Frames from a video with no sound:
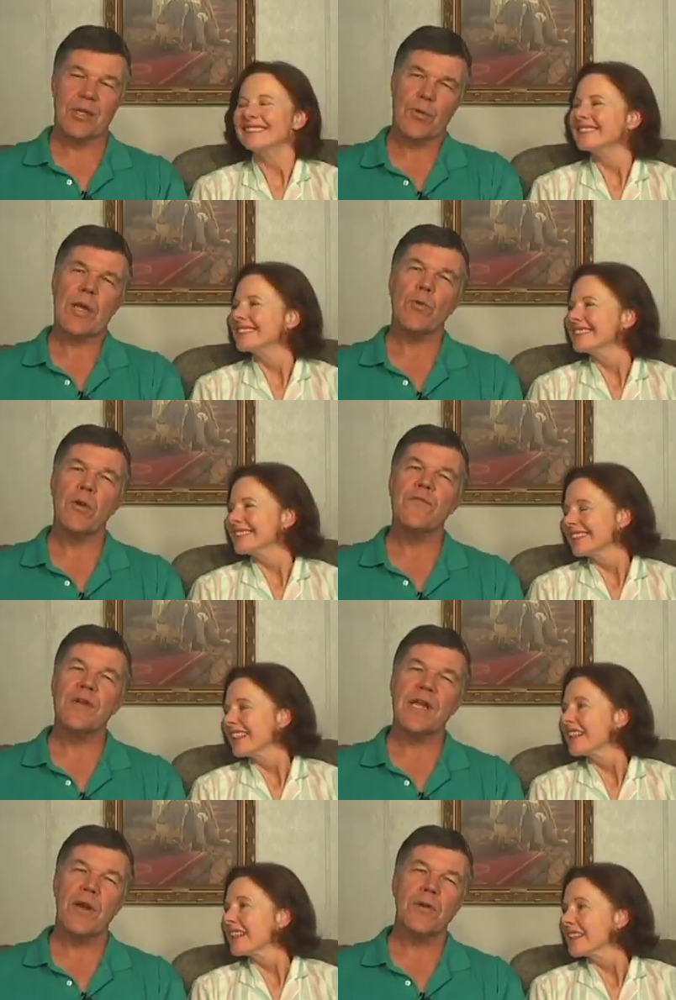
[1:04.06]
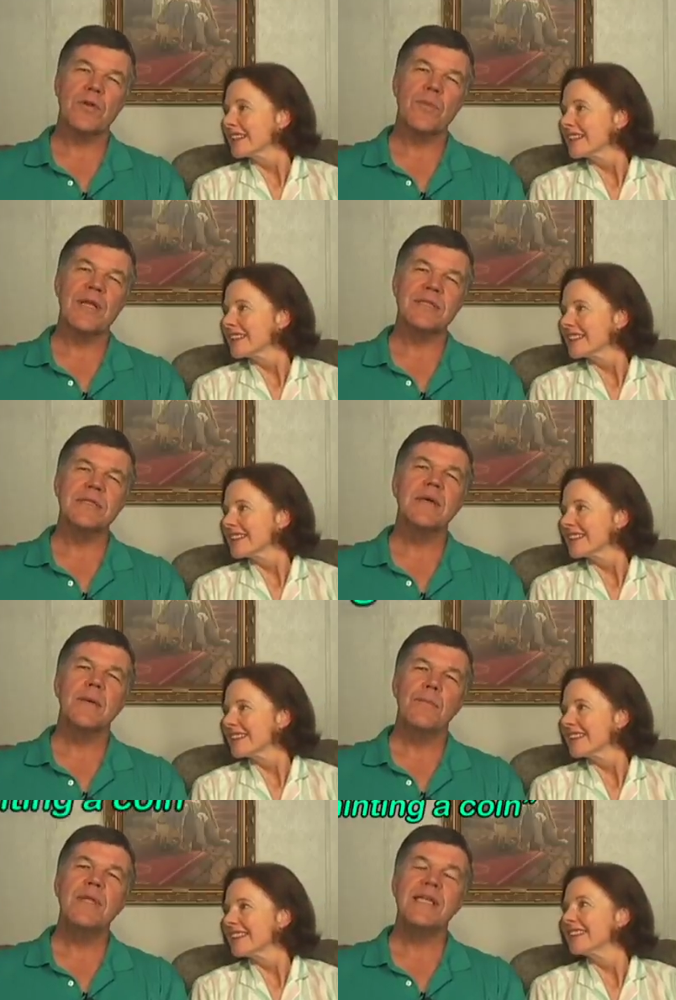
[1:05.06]
Speaker 1: The Greek word for character means
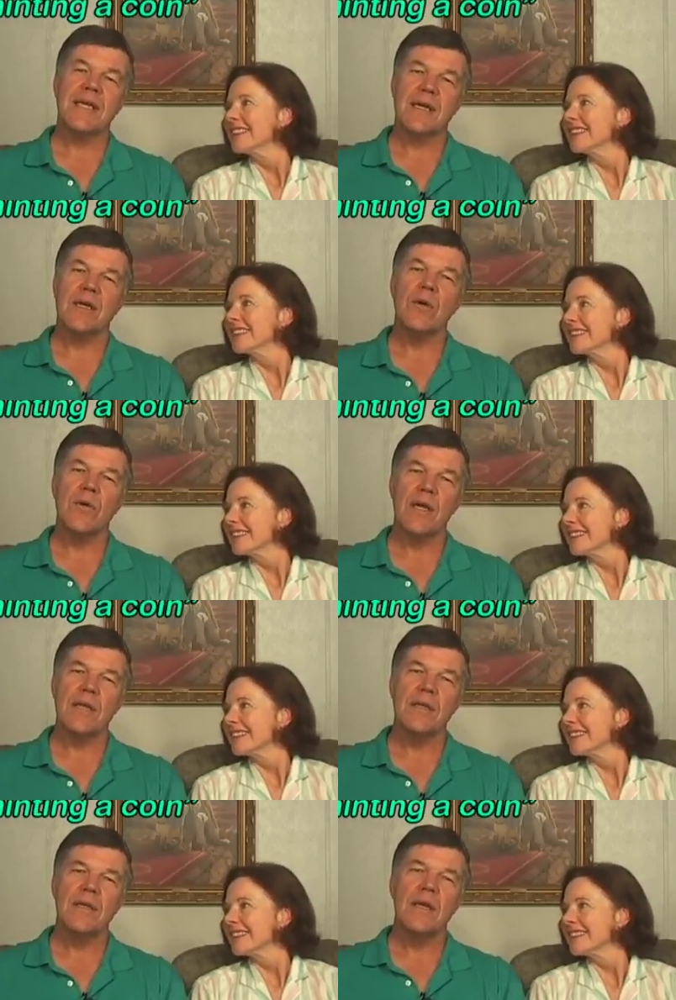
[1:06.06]
minting a coin.